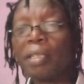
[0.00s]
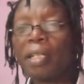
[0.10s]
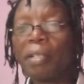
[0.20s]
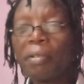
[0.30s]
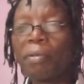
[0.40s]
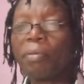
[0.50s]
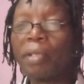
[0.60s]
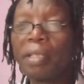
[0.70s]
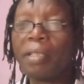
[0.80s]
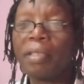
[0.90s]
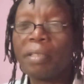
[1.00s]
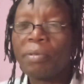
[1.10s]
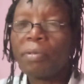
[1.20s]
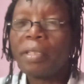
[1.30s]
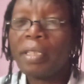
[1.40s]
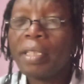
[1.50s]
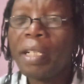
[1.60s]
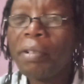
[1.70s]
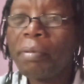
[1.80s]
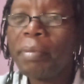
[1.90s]
I don't know whether this is what
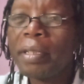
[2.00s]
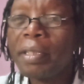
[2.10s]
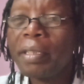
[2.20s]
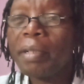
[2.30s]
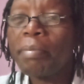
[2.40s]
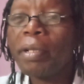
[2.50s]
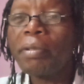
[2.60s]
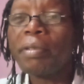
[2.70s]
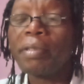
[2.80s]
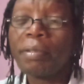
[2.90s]
entanglement is about.